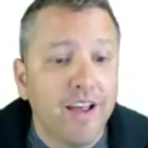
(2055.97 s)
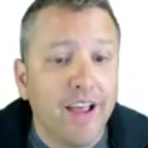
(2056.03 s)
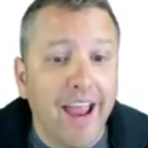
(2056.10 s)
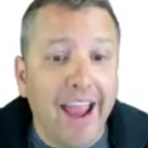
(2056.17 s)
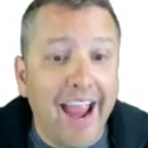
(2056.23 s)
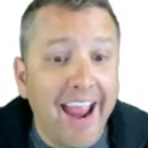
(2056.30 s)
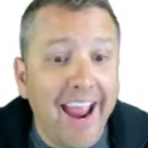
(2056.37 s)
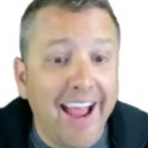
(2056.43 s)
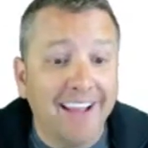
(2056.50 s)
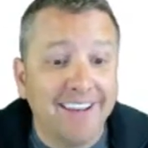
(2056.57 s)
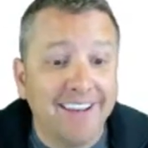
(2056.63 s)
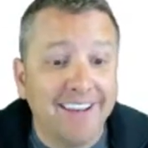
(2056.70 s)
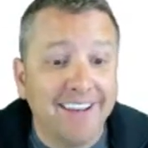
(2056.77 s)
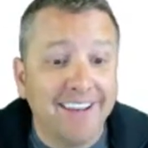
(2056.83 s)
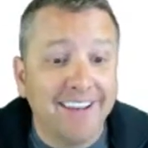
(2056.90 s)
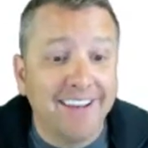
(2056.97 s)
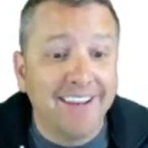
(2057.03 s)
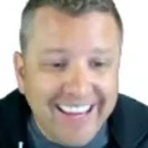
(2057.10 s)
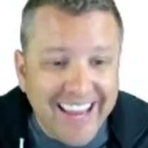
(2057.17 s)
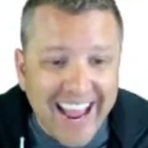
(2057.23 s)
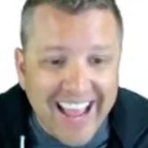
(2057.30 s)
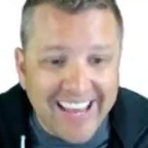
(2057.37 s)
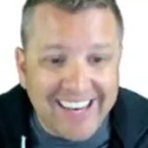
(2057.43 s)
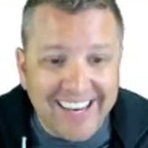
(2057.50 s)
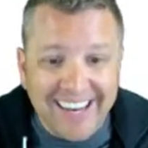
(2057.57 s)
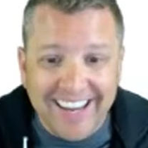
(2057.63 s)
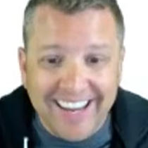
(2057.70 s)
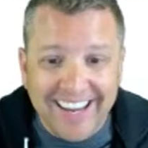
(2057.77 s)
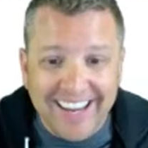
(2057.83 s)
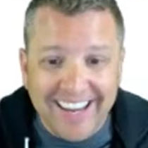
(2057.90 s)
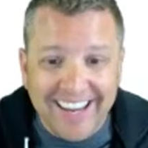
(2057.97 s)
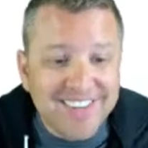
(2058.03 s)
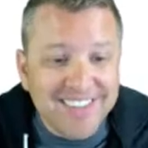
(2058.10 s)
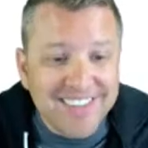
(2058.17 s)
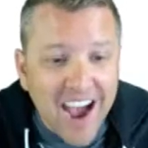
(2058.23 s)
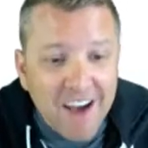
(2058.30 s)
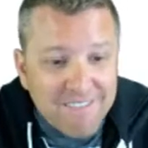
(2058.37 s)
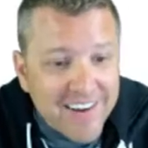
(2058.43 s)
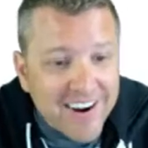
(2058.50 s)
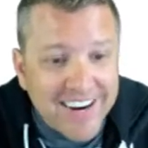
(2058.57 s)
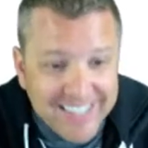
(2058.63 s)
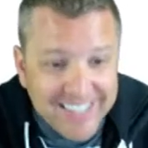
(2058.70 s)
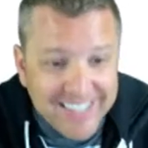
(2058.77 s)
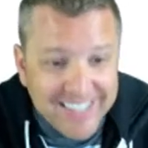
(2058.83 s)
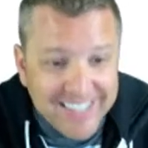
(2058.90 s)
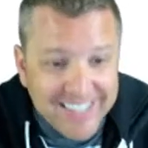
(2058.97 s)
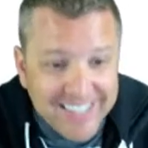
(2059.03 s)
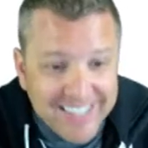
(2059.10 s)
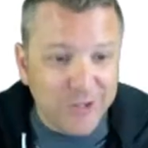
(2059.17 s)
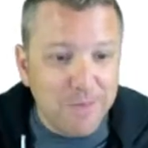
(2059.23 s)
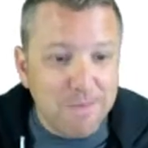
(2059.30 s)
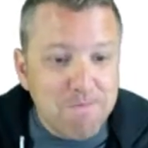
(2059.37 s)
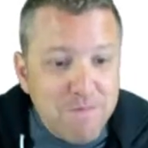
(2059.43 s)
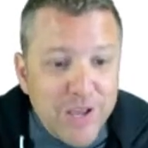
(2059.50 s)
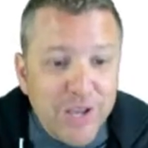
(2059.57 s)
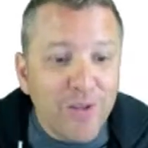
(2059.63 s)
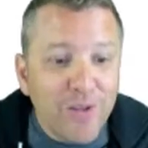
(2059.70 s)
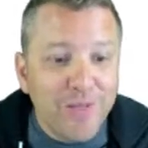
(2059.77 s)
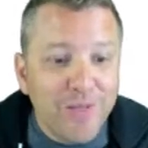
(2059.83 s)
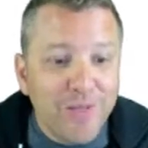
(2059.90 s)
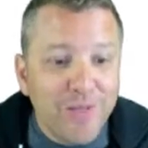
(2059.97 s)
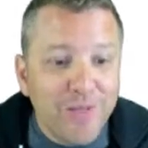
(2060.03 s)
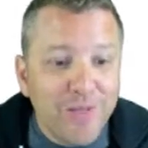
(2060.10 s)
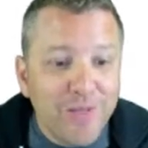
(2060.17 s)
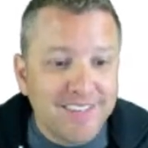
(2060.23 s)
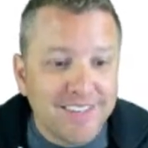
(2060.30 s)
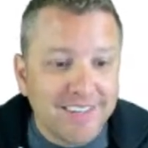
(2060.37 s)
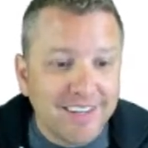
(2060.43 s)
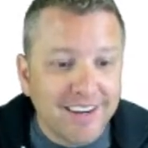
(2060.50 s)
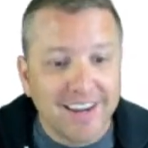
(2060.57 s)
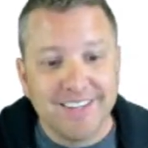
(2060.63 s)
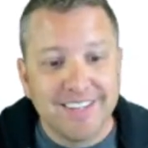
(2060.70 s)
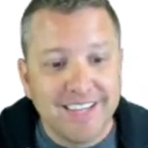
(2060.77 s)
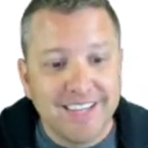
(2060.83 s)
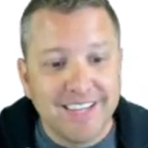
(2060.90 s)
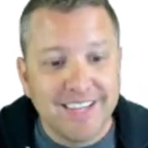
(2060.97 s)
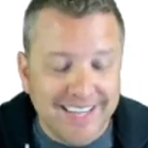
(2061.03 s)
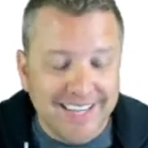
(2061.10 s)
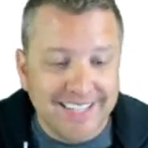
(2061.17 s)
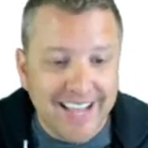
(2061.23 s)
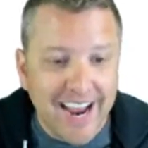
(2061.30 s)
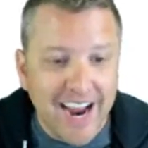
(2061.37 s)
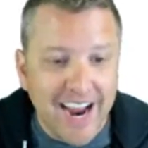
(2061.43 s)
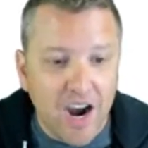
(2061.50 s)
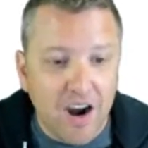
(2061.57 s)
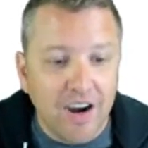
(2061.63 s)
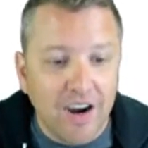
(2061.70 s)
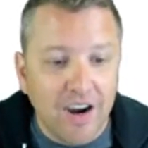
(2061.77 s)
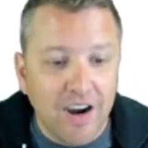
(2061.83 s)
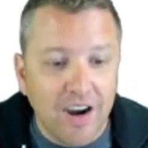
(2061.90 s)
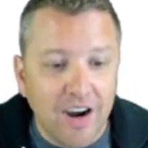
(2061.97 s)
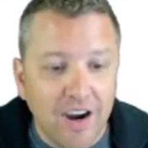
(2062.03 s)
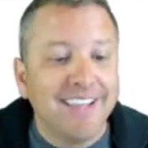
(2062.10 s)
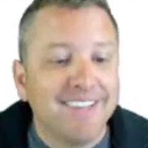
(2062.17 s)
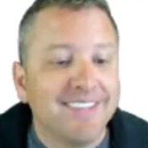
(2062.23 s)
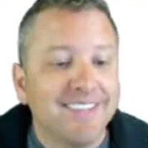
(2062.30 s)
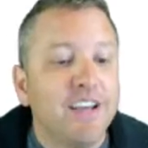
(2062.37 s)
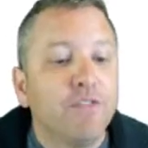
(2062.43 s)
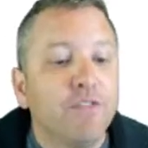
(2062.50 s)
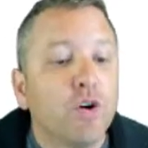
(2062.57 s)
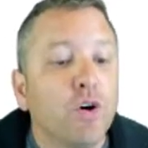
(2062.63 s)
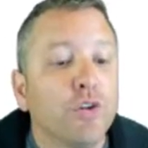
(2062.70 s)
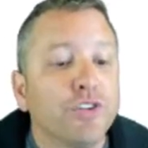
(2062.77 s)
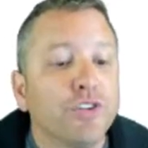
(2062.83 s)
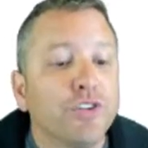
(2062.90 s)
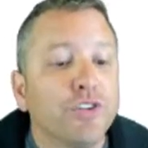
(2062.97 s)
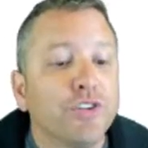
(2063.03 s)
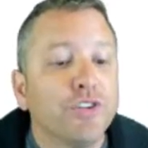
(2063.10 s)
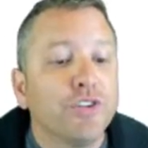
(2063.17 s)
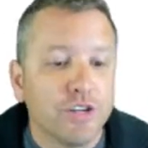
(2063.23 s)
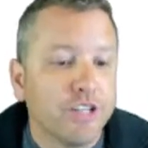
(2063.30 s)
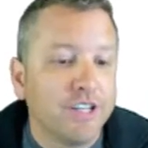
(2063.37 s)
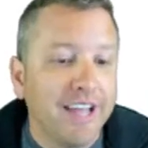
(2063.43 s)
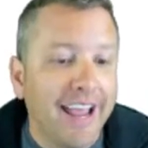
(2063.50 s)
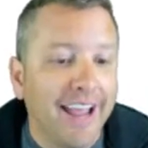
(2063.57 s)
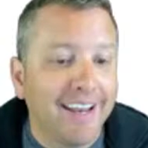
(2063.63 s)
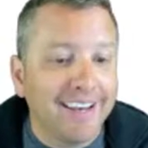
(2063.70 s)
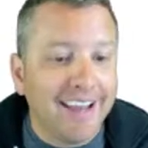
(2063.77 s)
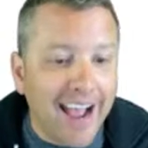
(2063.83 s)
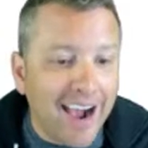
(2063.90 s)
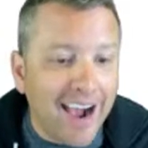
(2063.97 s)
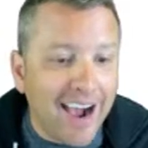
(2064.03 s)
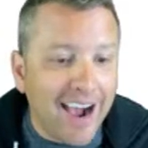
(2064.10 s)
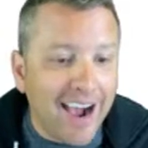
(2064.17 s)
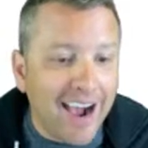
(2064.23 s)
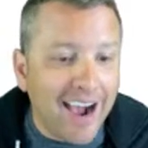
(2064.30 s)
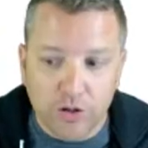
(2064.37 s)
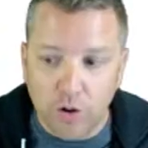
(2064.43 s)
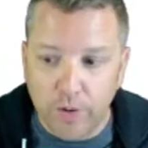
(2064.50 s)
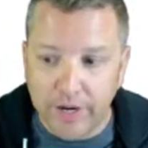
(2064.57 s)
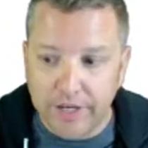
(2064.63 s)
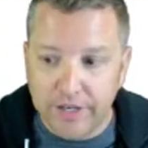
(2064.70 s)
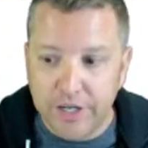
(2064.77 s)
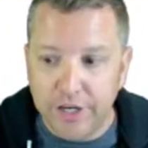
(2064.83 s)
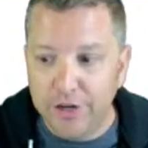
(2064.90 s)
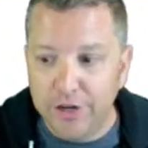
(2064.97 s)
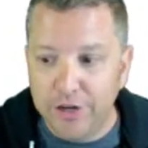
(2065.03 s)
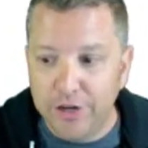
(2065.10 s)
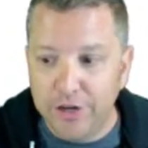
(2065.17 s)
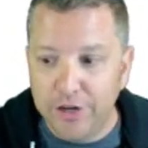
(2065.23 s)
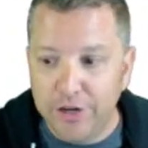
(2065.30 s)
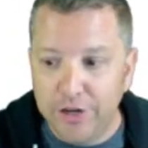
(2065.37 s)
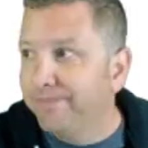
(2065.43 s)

And again, it's not very difficult to build these because the data is there. It's difficult to understand how you're going to use it.